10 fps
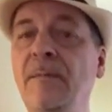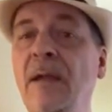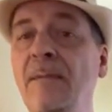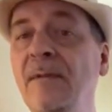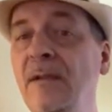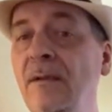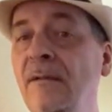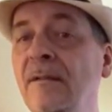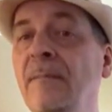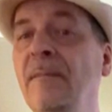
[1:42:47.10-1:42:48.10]
Sometimes they do,
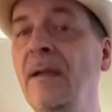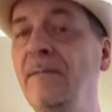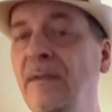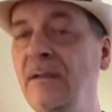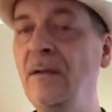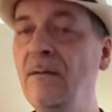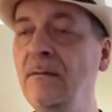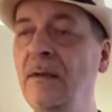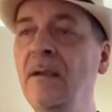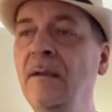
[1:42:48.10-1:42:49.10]
sometimes they don't.
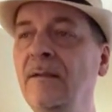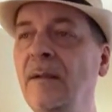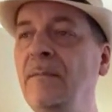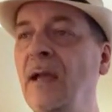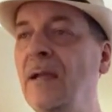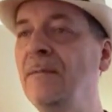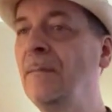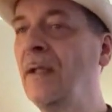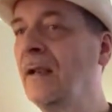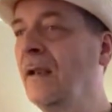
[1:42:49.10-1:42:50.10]
Sometimes I'm
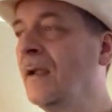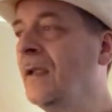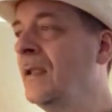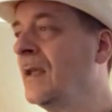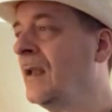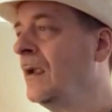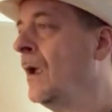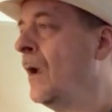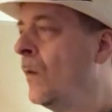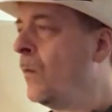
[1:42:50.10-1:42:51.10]
like lucky that
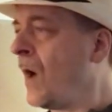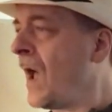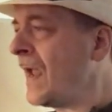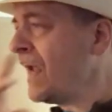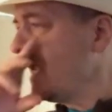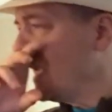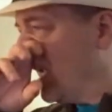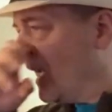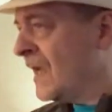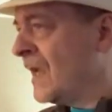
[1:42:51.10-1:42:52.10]
why
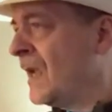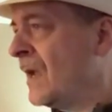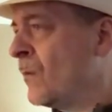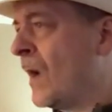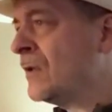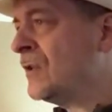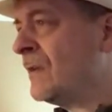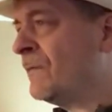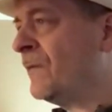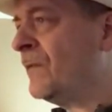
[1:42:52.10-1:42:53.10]
why is she
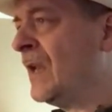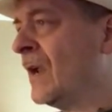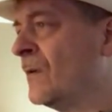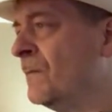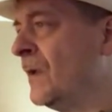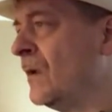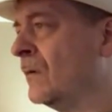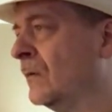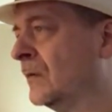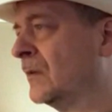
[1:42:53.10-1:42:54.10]
at 1,500
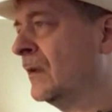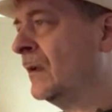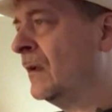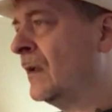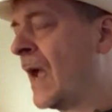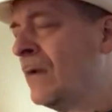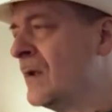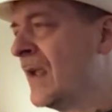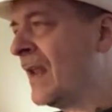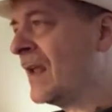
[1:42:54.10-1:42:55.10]
views? I
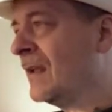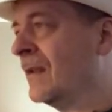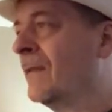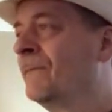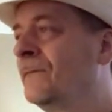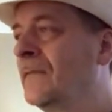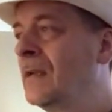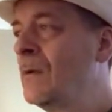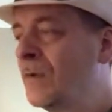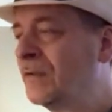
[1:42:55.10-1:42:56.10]
don't get it.
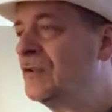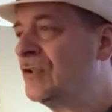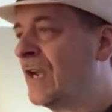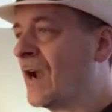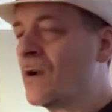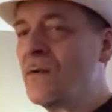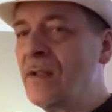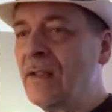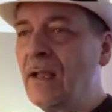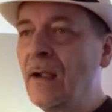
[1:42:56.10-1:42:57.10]
It wasn't shared or
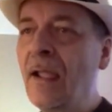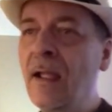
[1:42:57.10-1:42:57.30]
anything.